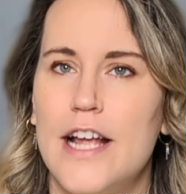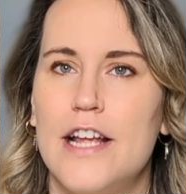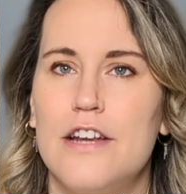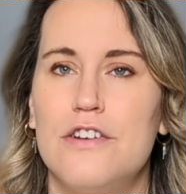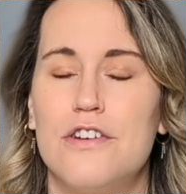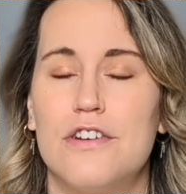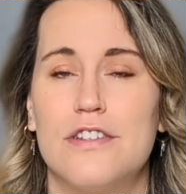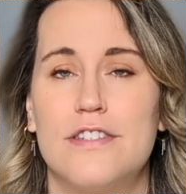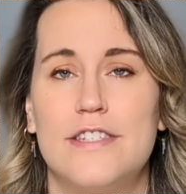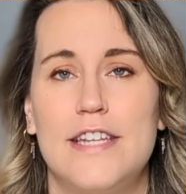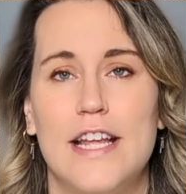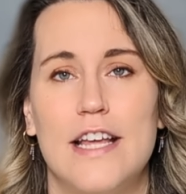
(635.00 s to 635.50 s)
I
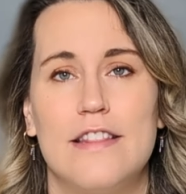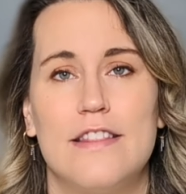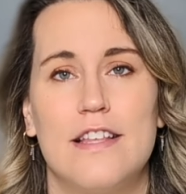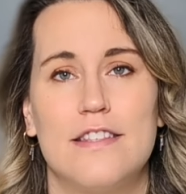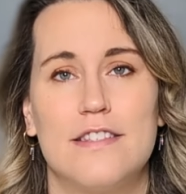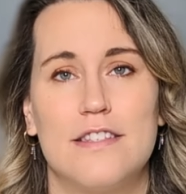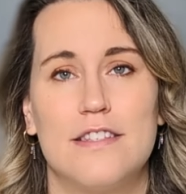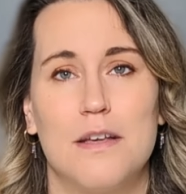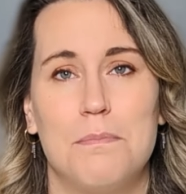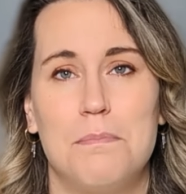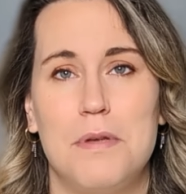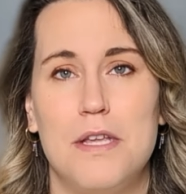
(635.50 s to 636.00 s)
understand that
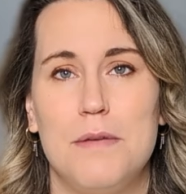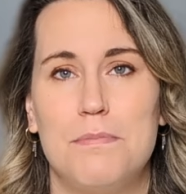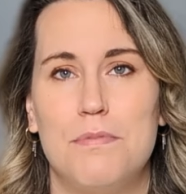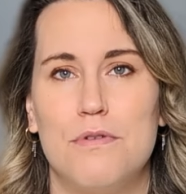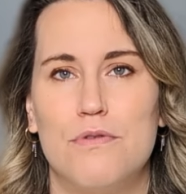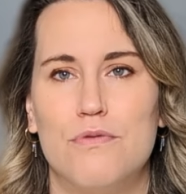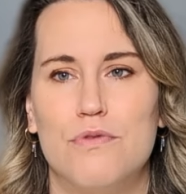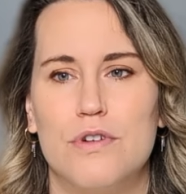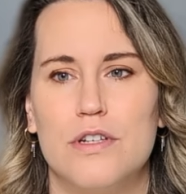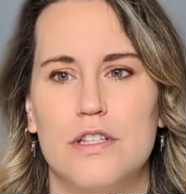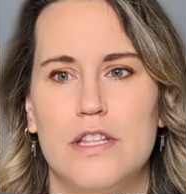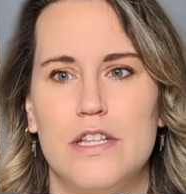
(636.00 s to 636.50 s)
some
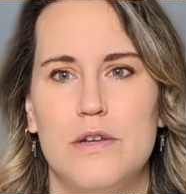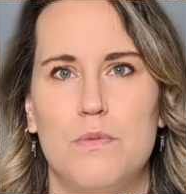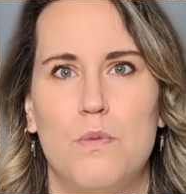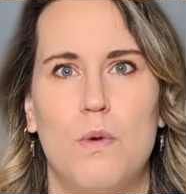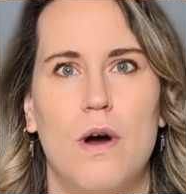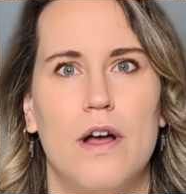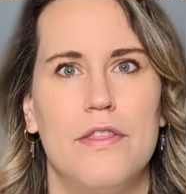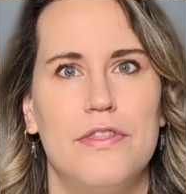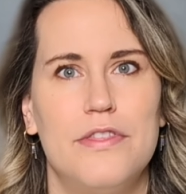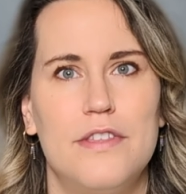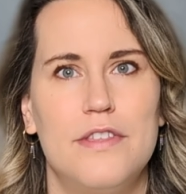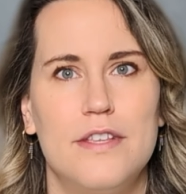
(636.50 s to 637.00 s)
people really
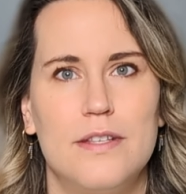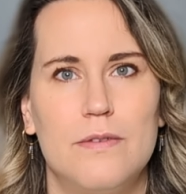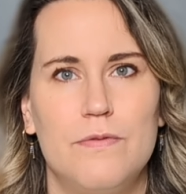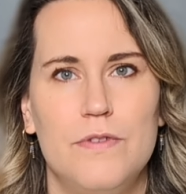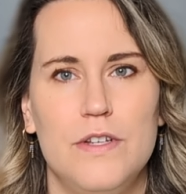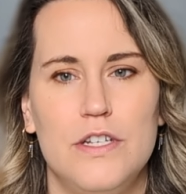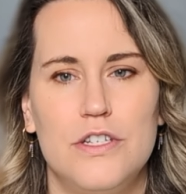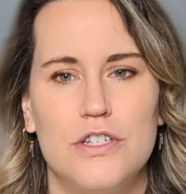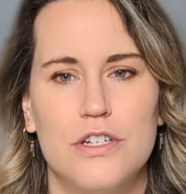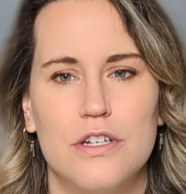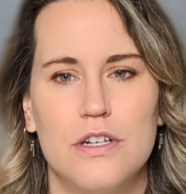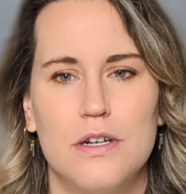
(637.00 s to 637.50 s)
want this
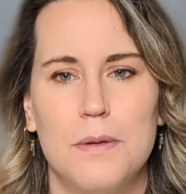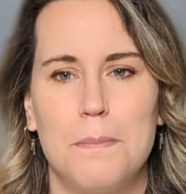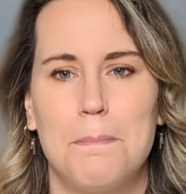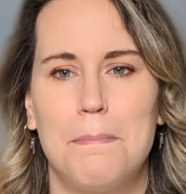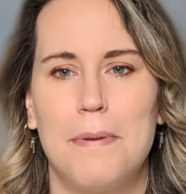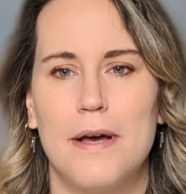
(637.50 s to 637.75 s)
feature,